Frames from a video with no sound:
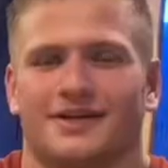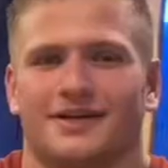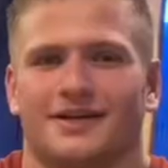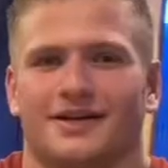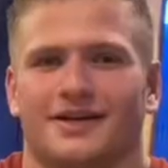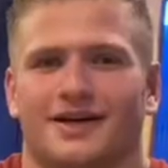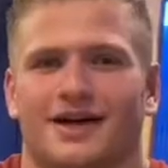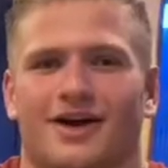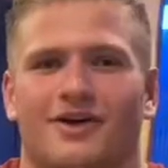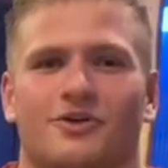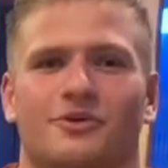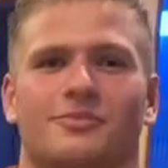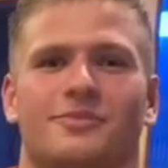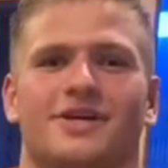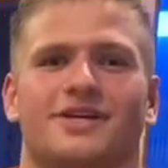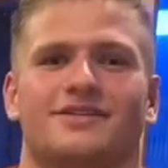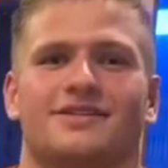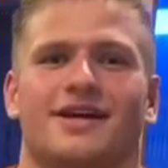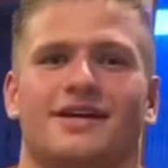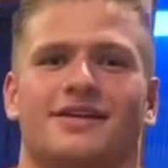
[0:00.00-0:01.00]
I will be
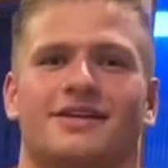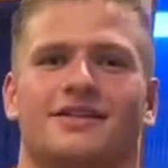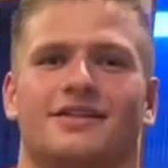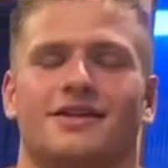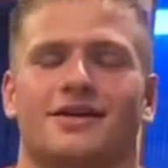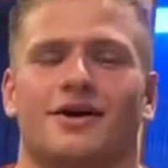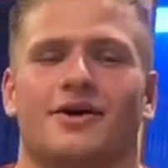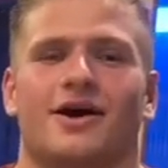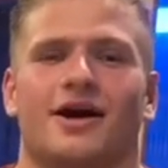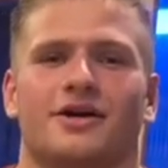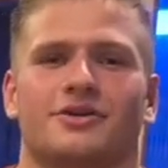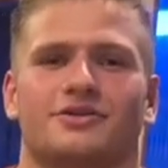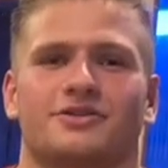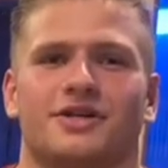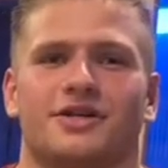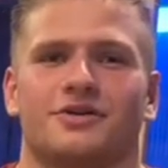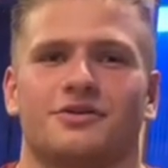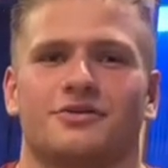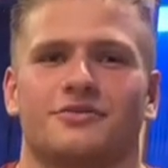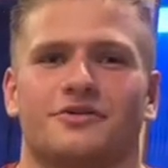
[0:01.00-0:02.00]
attending The Ohio State
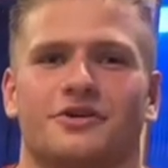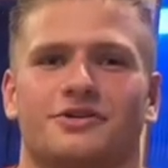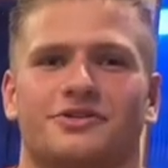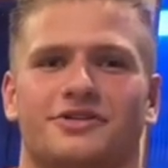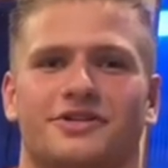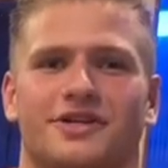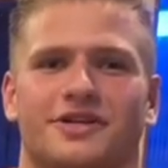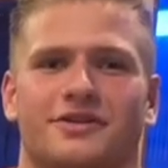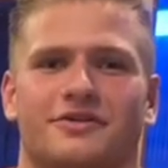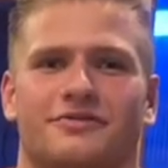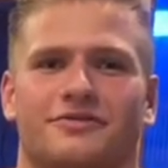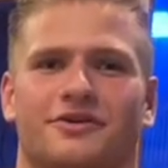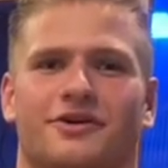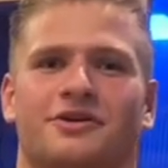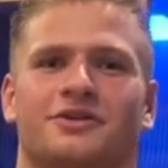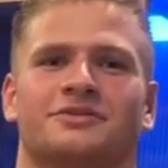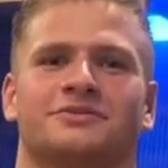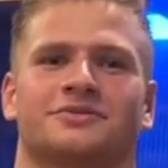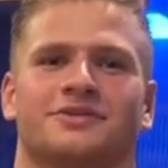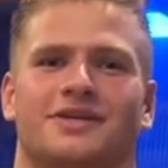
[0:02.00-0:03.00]
University in the
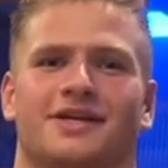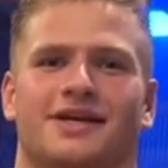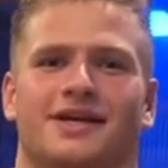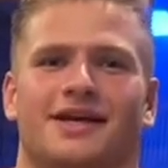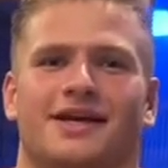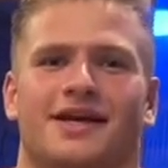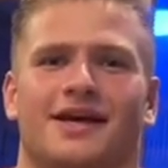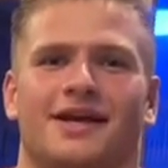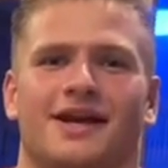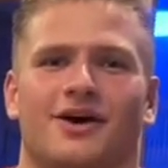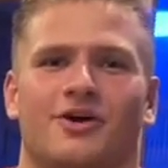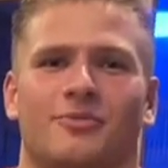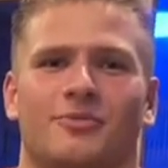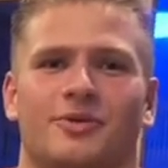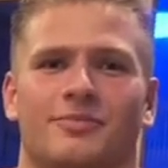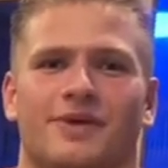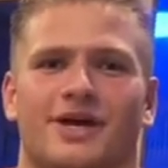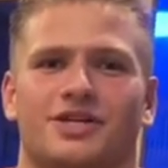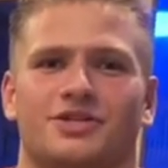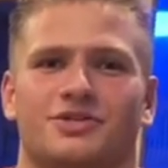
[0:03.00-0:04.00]
fall, and I will be majoring